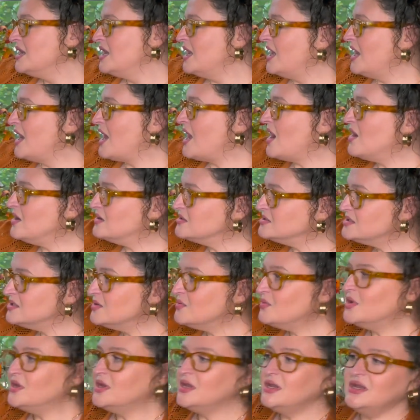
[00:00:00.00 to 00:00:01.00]
And I also
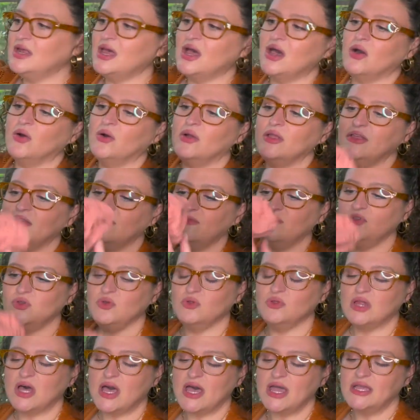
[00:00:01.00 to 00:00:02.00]
want to know if
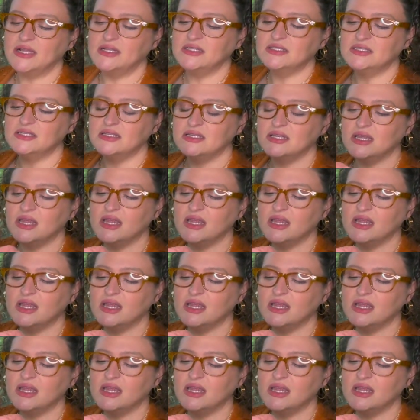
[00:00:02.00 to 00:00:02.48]
you liked